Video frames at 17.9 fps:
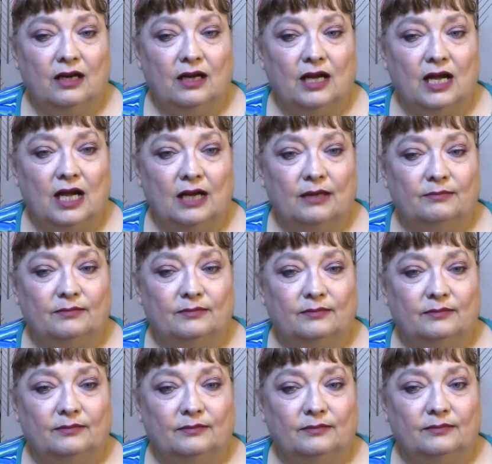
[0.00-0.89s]
um,
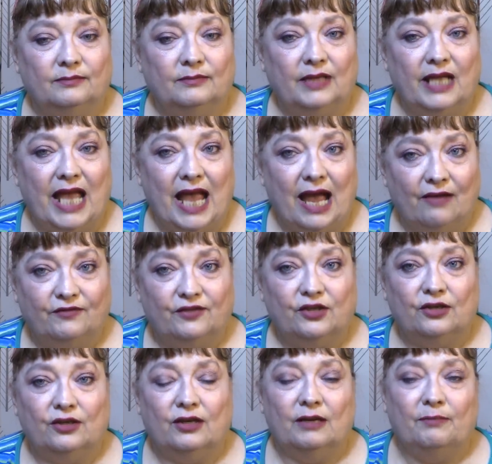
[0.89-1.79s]

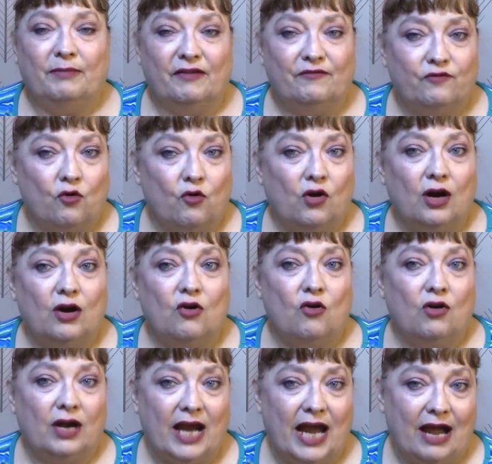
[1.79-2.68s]
after, before
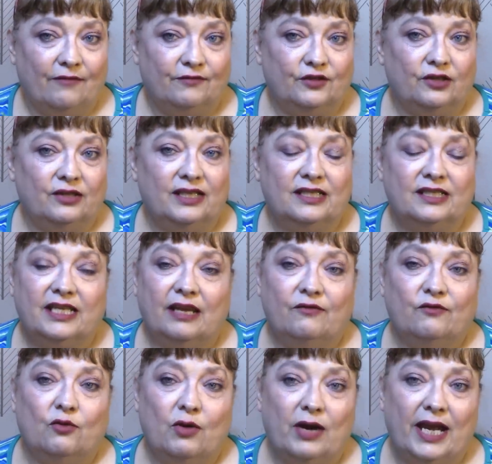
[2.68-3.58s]
or after this
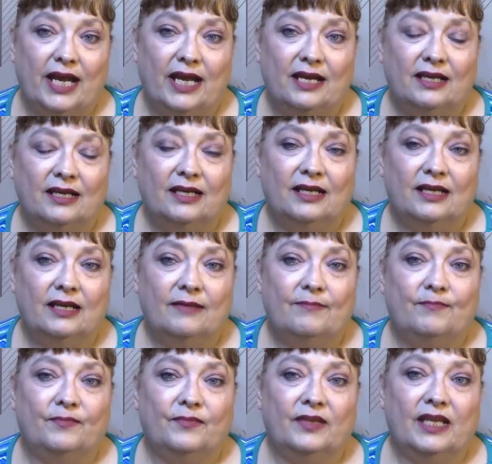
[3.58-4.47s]
giveaway
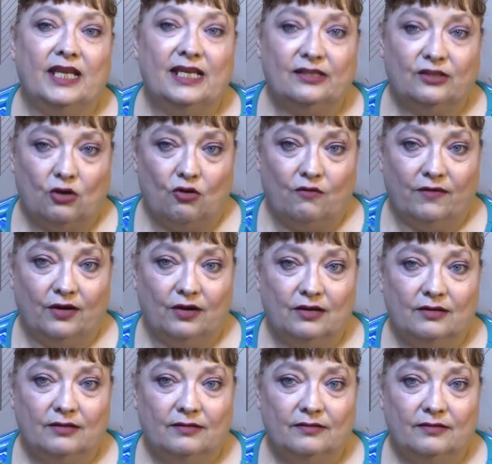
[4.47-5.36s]
is
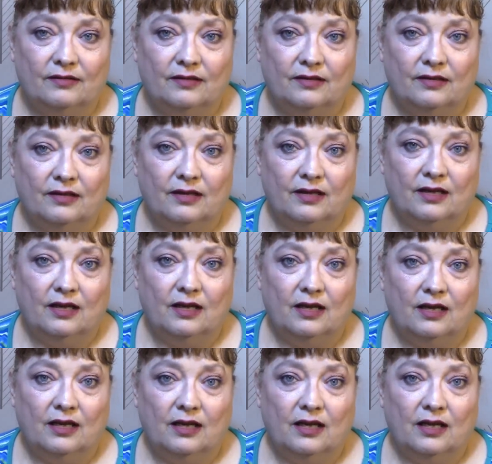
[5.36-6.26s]
over,
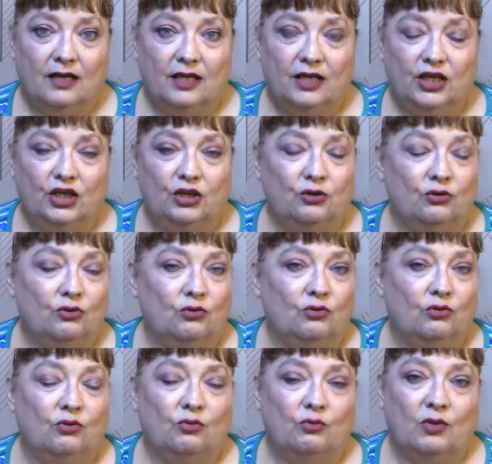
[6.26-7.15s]

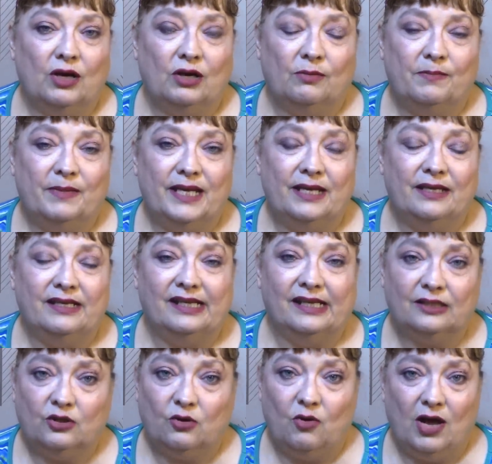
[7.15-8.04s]
you will be
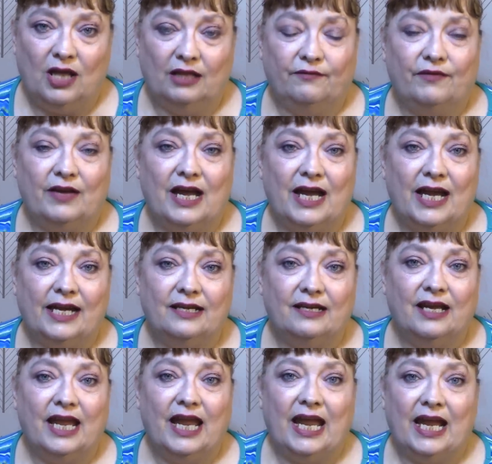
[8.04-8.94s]

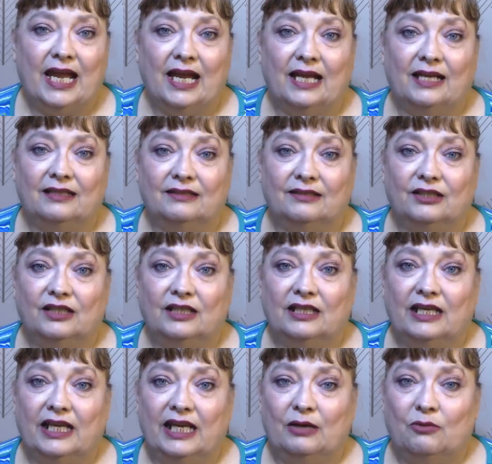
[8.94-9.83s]
disqualified and
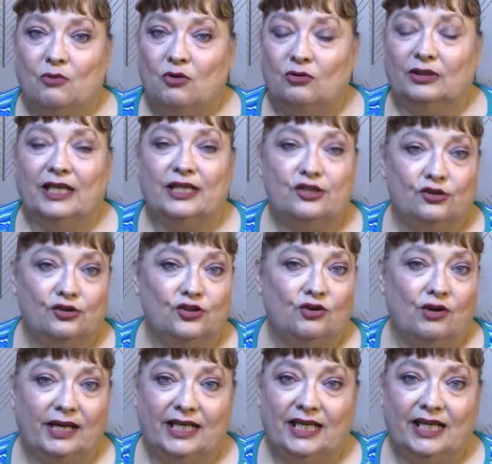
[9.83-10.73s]
it won't let you
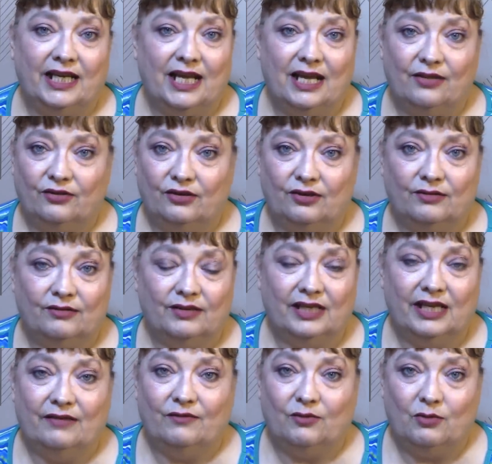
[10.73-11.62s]
join any other
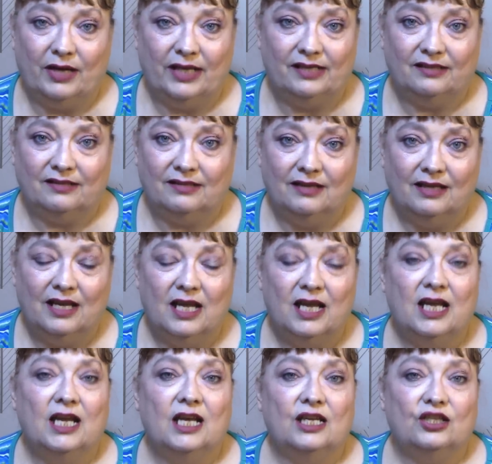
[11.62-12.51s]
giveaways.
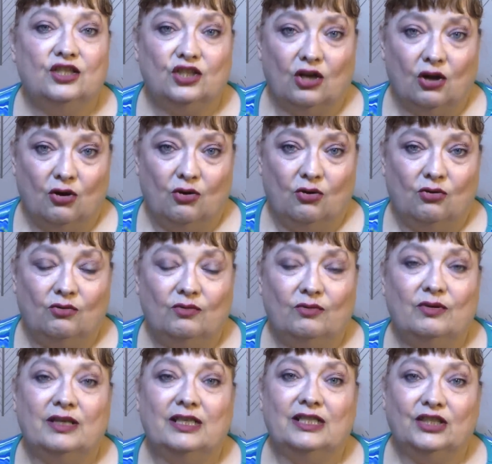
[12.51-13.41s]
So
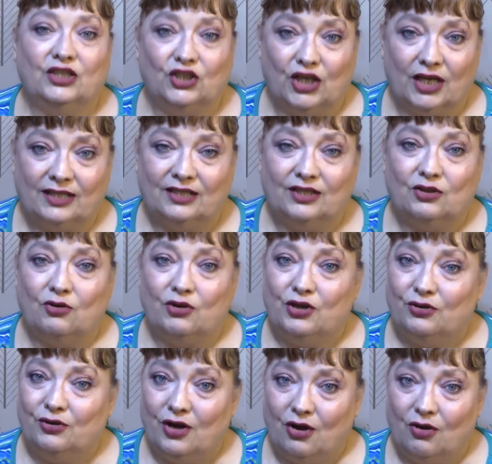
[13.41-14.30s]
just so
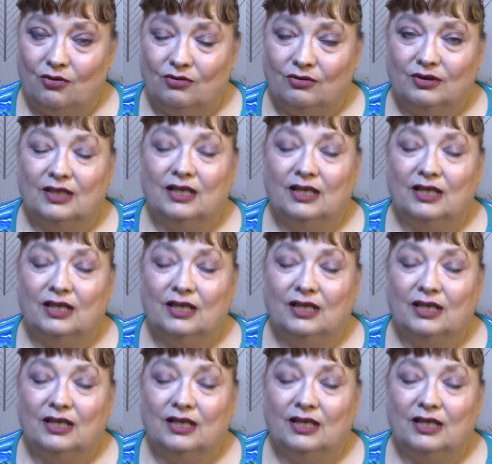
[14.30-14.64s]
you know,